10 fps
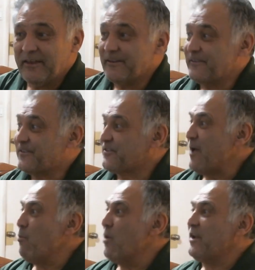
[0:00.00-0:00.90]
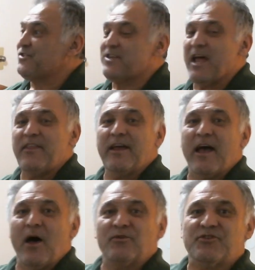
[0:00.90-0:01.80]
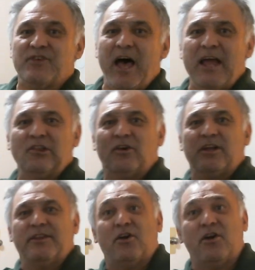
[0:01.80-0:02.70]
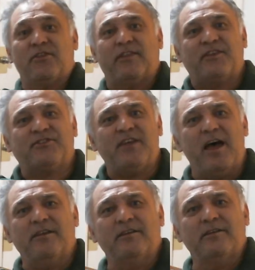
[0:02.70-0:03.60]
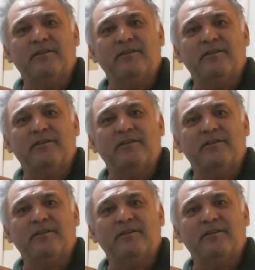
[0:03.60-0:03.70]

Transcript: someone standing outside looking at the Earth and the sun